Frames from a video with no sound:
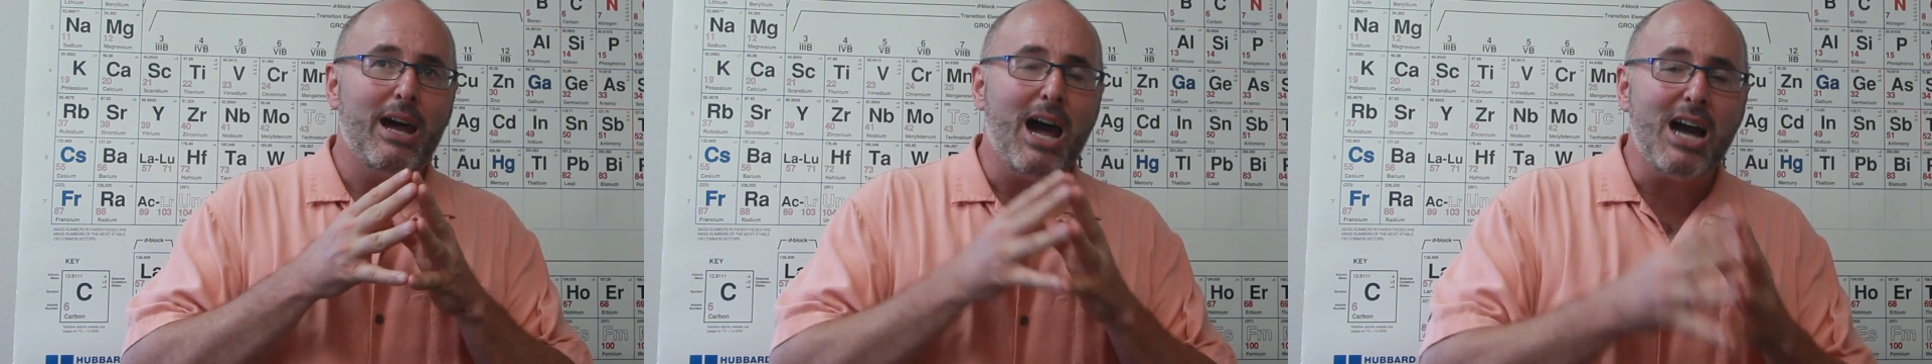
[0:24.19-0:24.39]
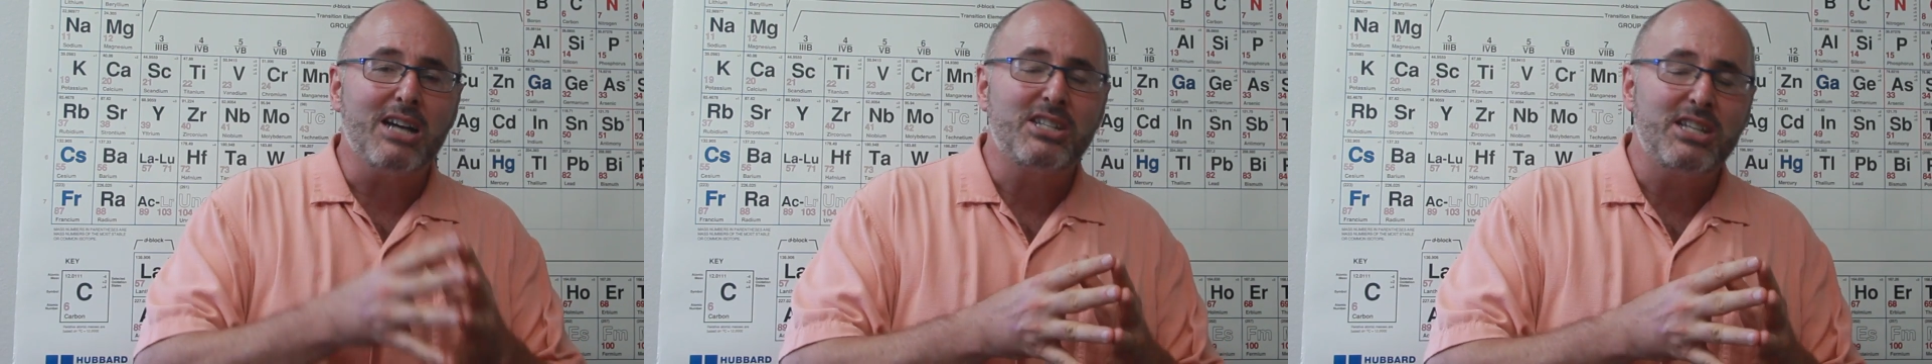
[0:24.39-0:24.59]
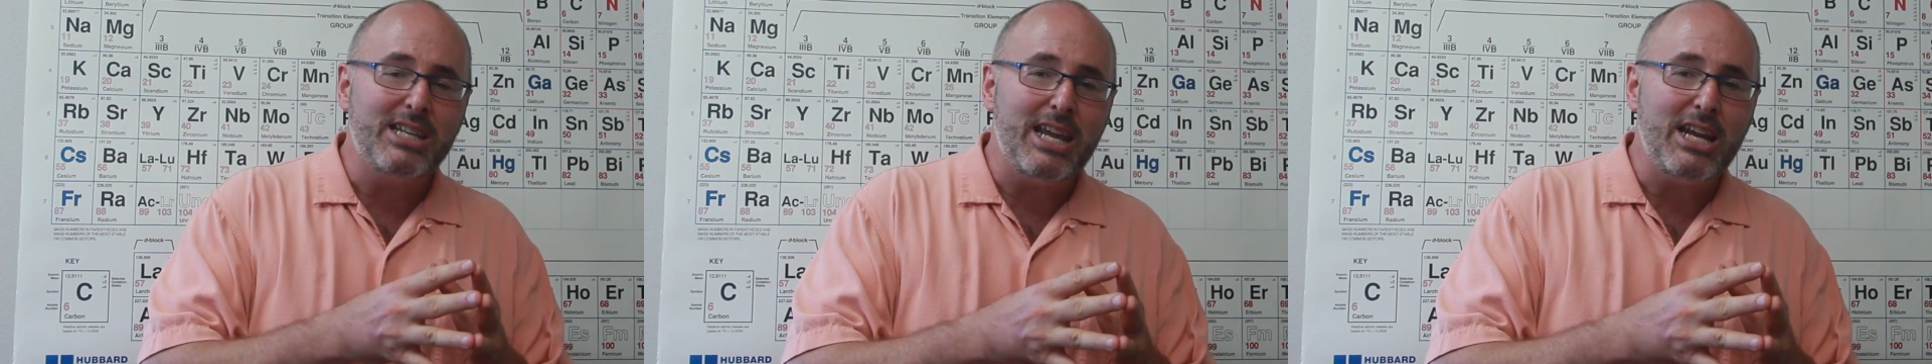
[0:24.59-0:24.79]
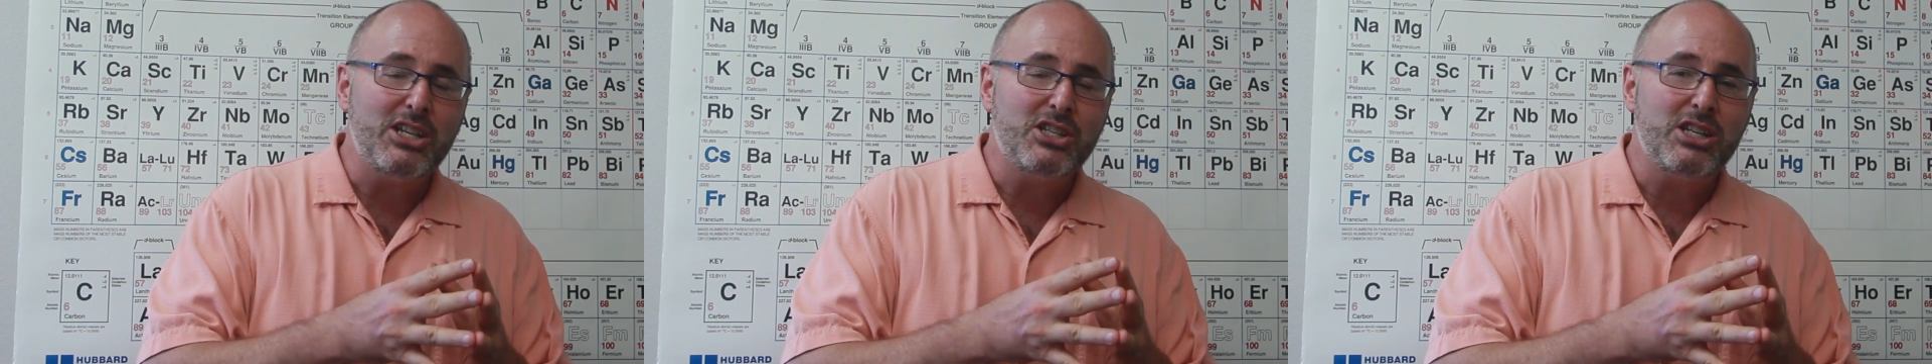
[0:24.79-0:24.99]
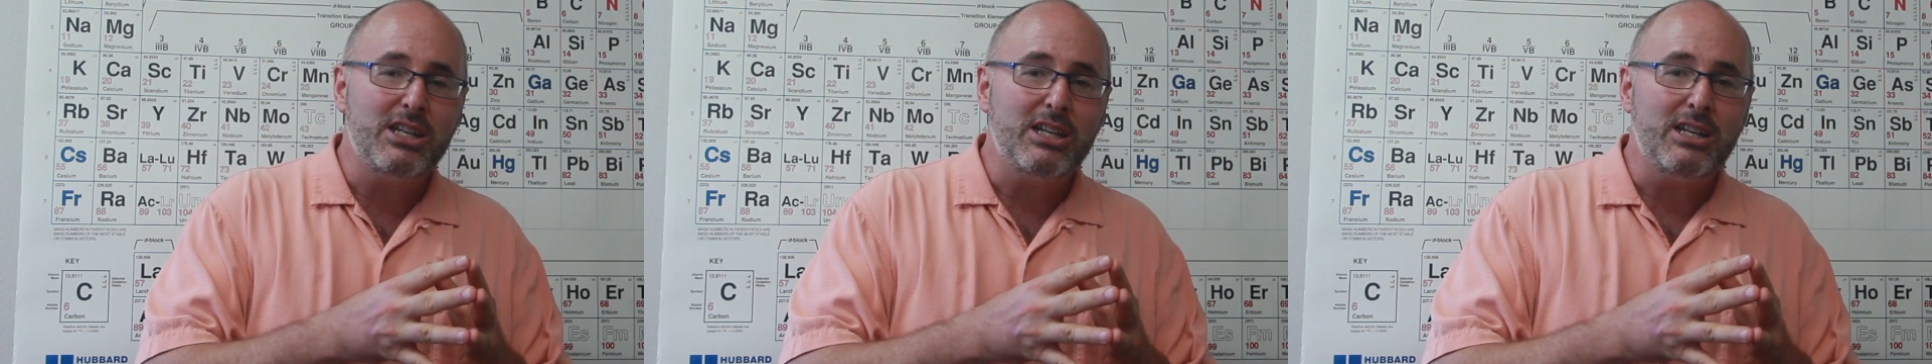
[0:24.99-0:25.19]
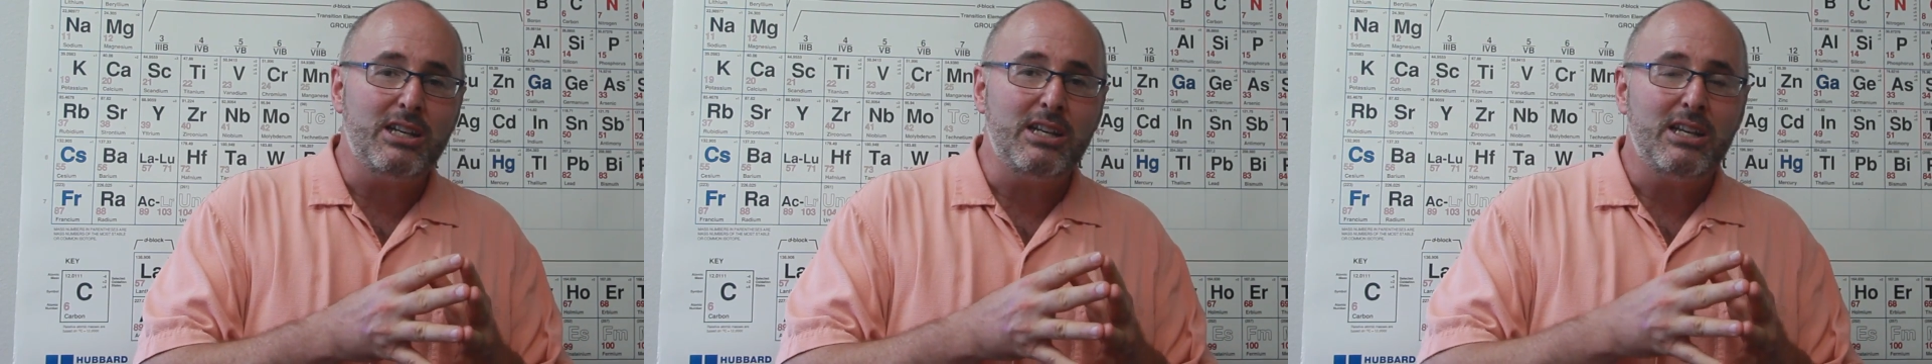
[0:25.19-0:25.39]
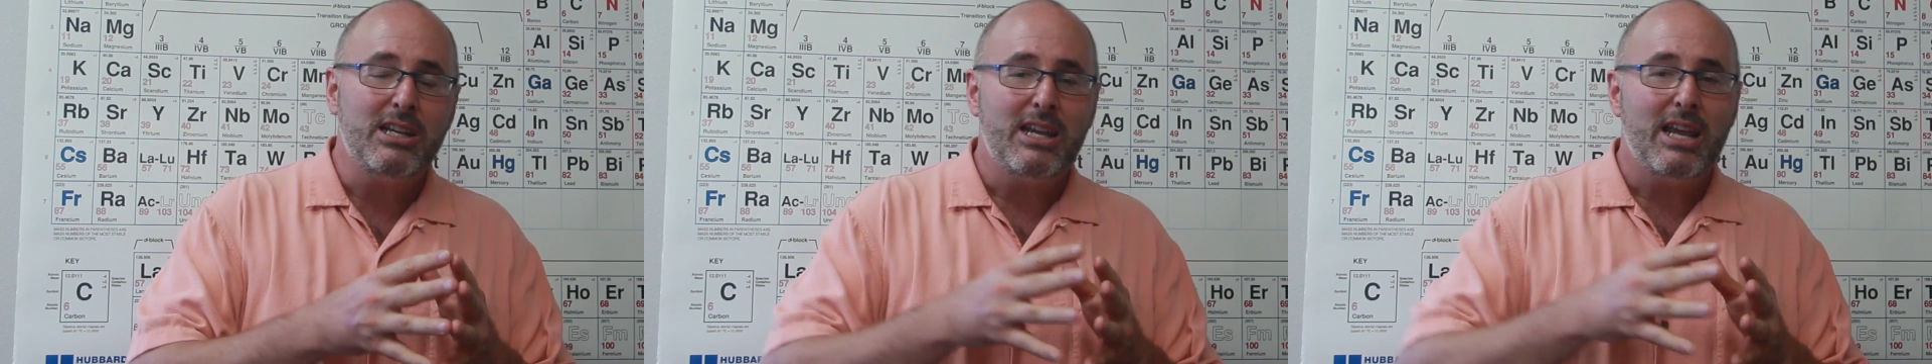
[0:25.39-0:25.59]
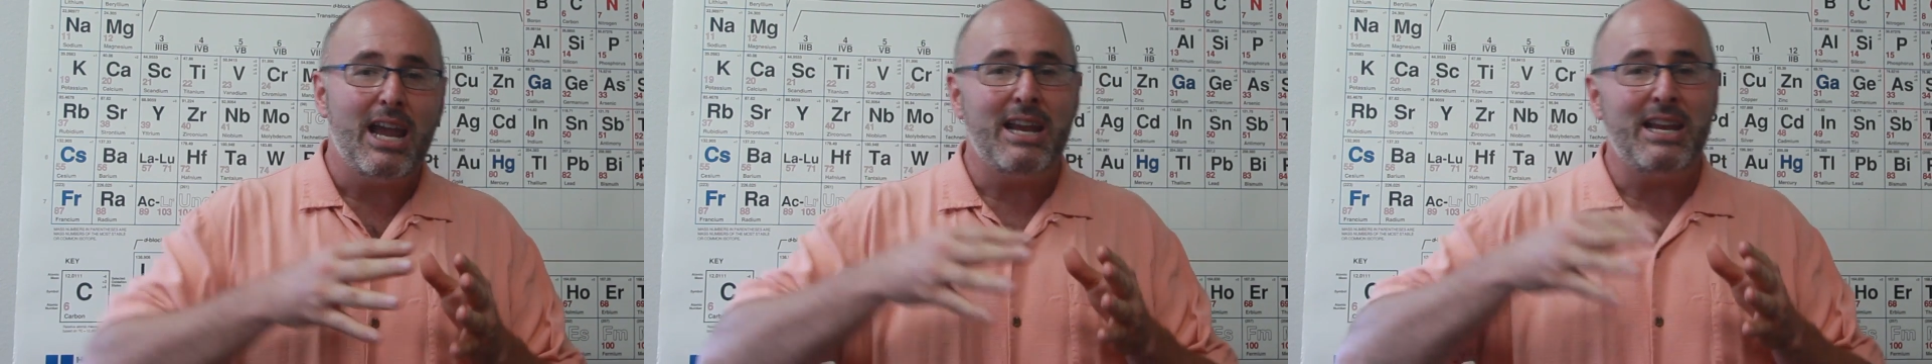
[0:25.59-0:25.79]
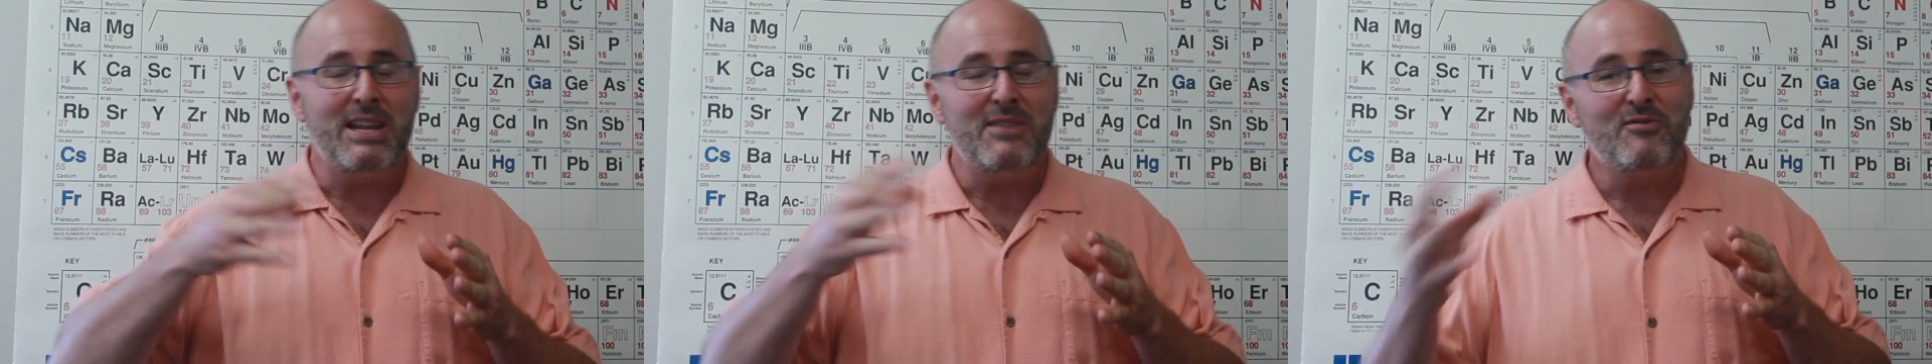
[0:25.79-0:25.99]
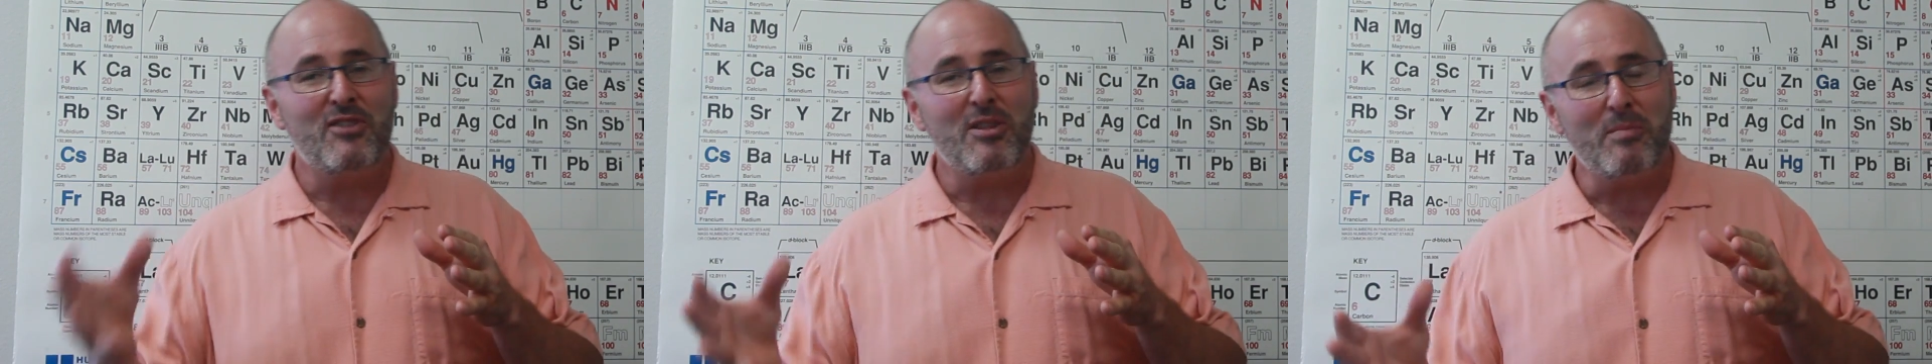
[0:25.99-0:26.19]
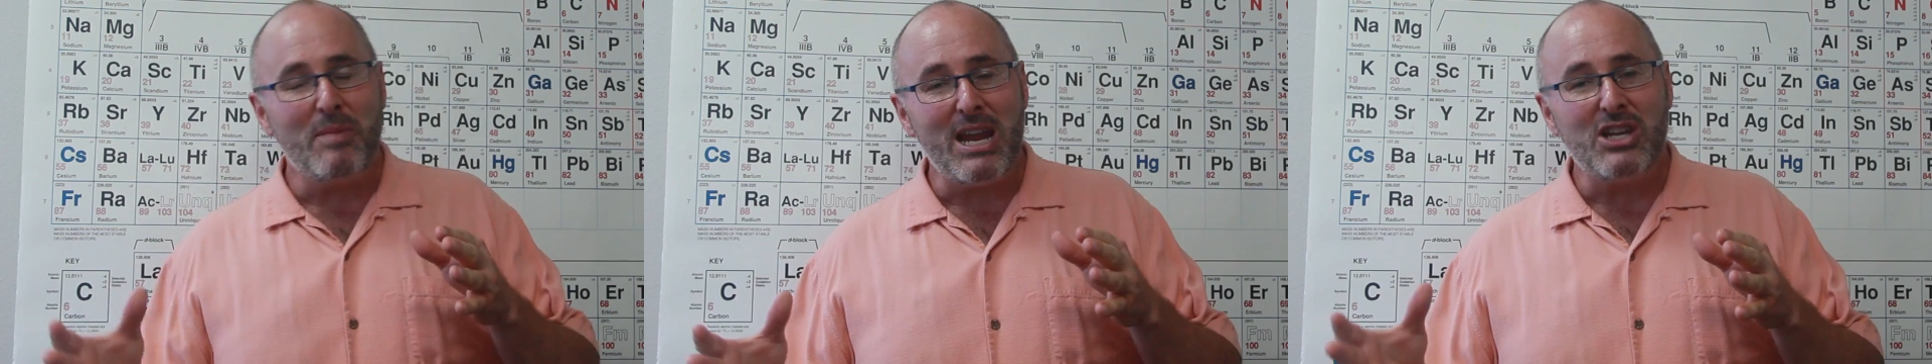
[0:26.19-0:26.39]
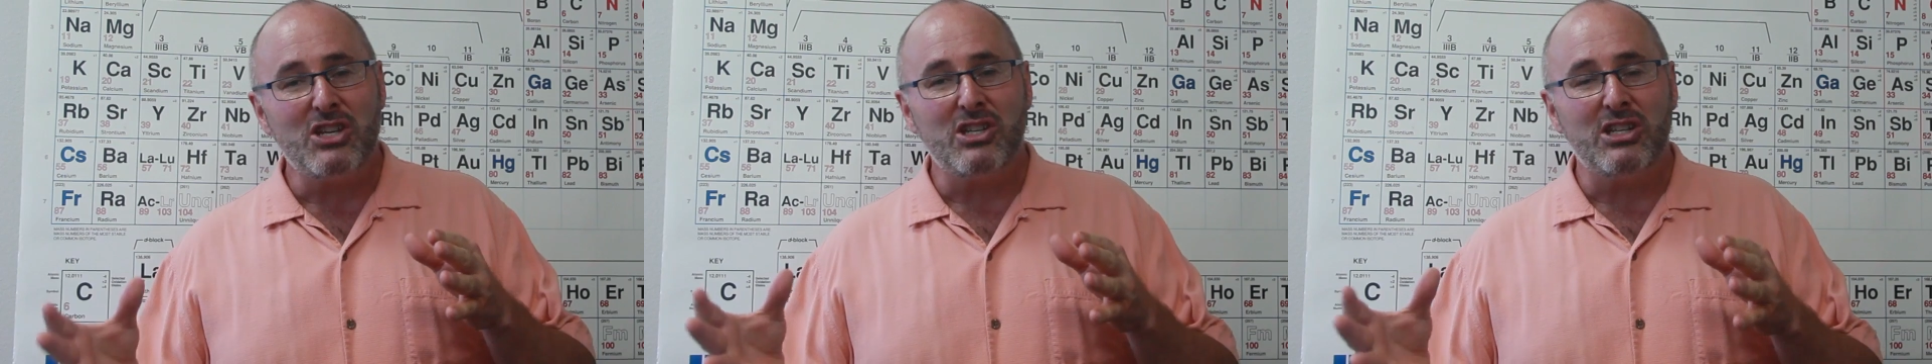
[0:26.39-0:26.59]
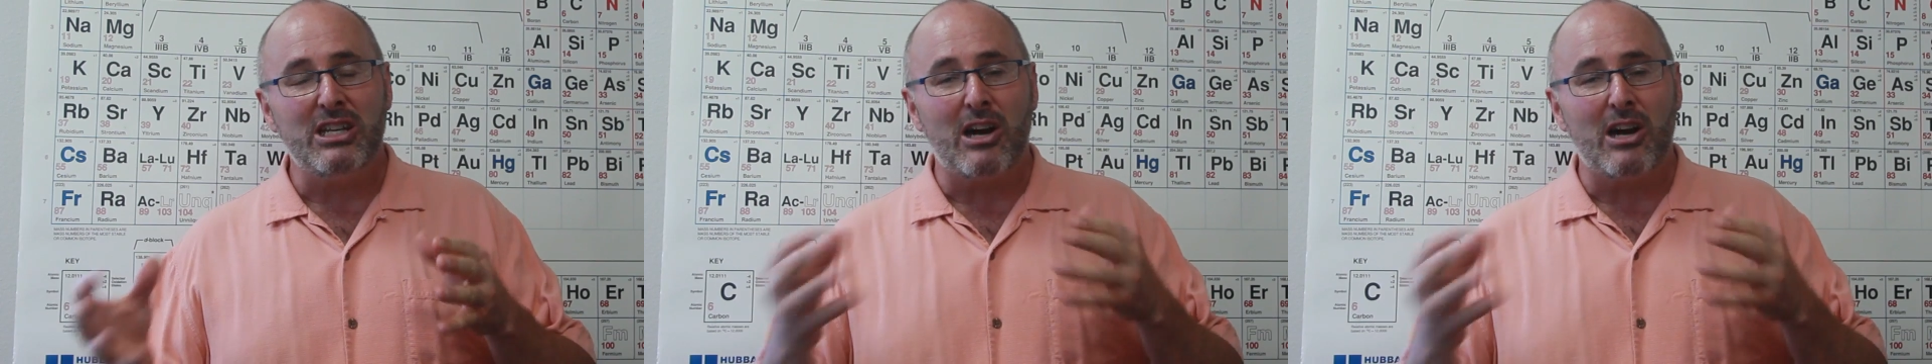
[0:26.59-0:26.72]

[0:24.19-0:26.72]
oxidation and inflammation